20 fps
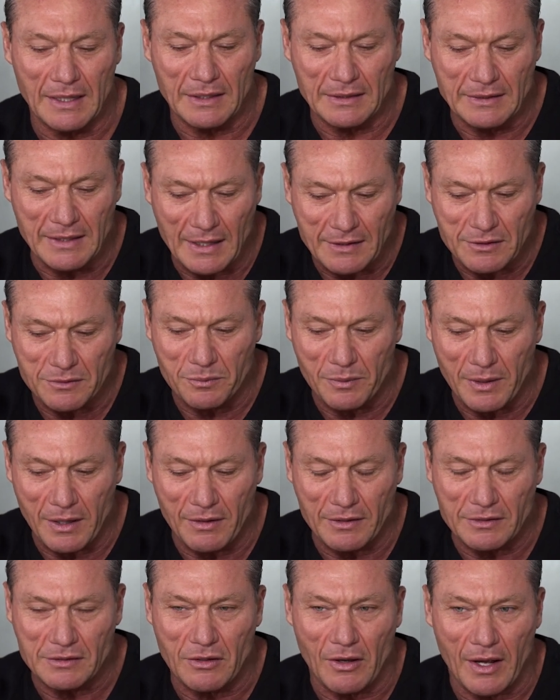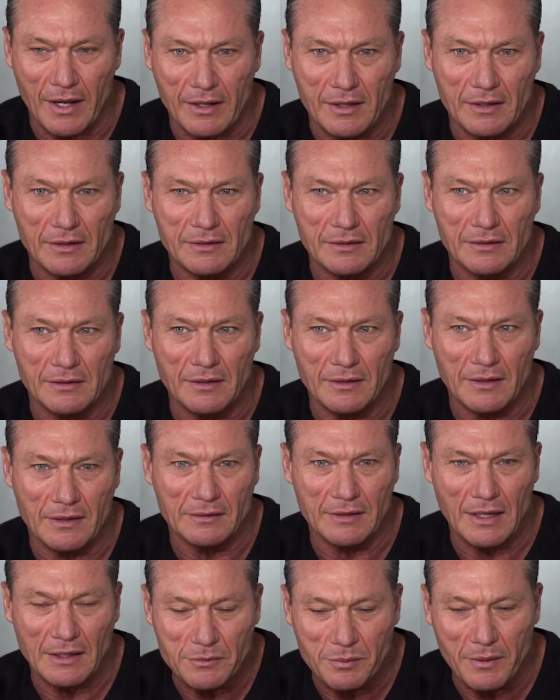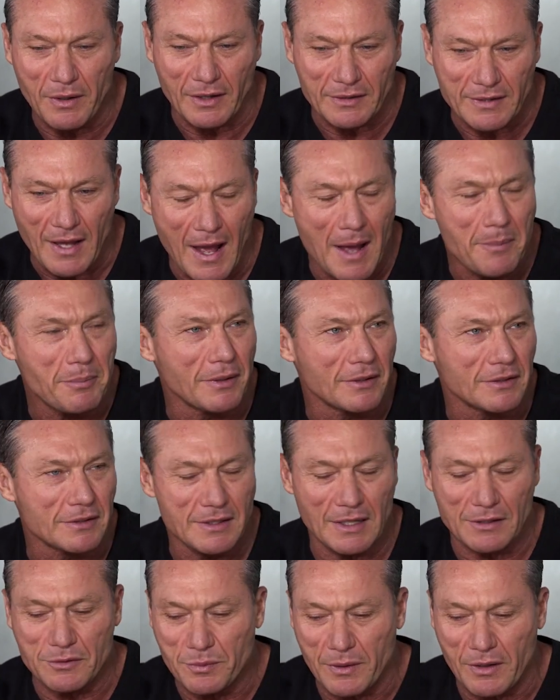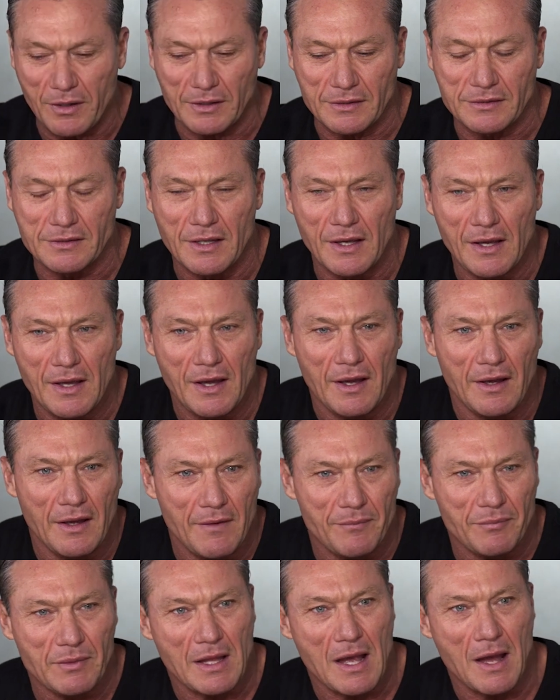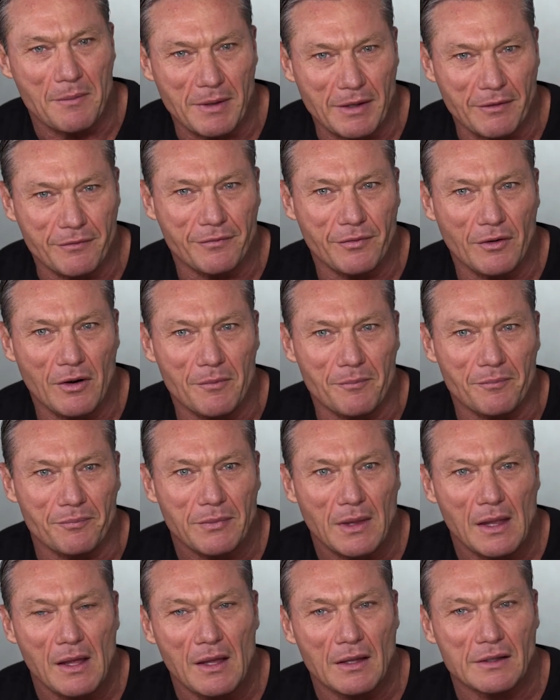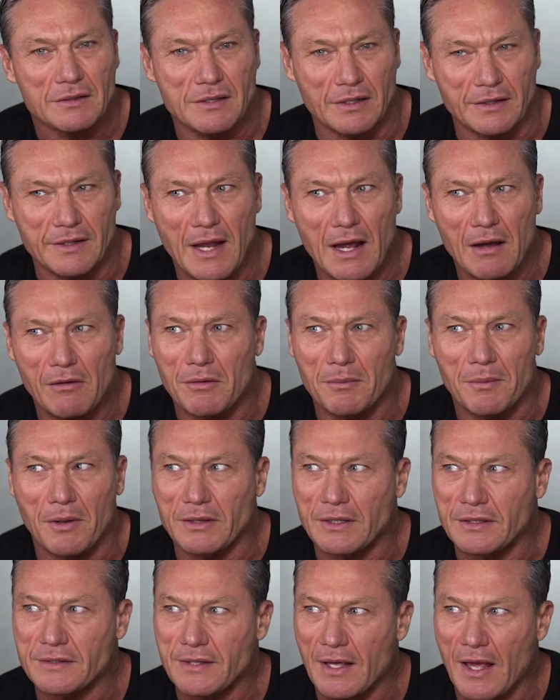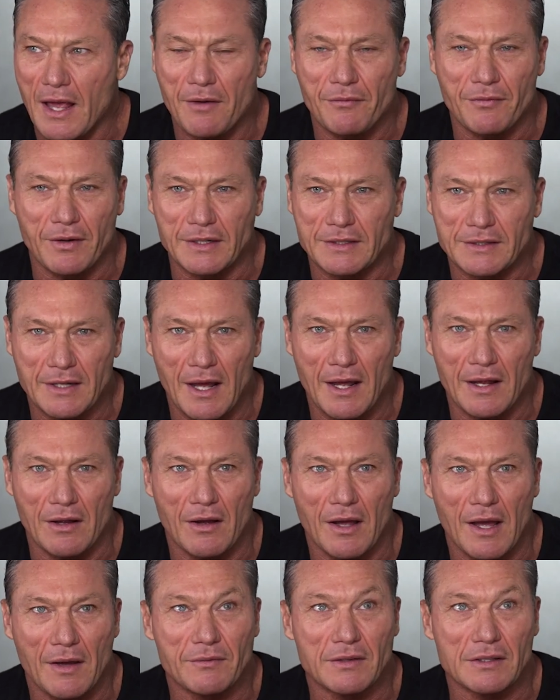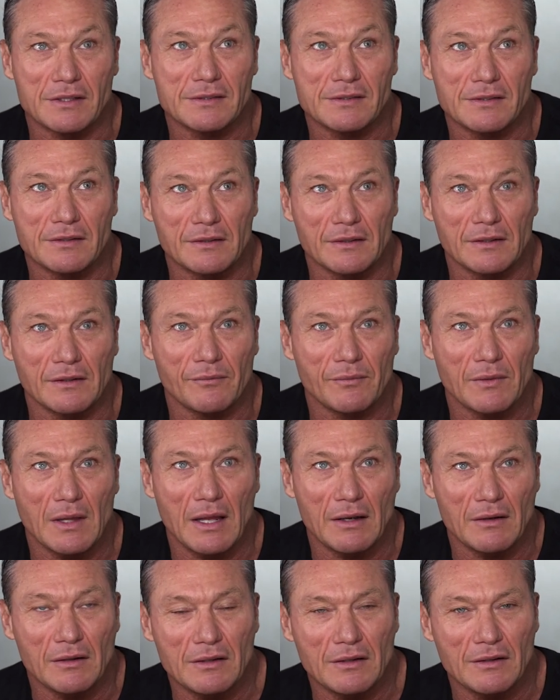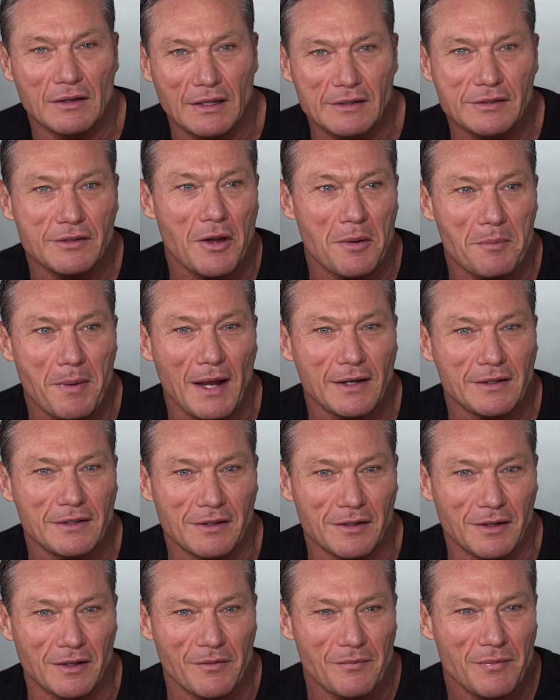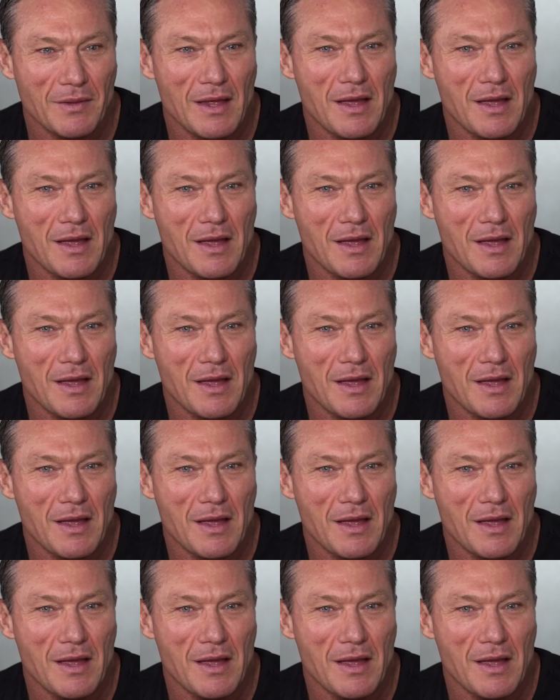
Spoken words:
that's where it's like, that's where it happens. That's where it's coming from. So now I'm on this every day. I have this, and let's go back to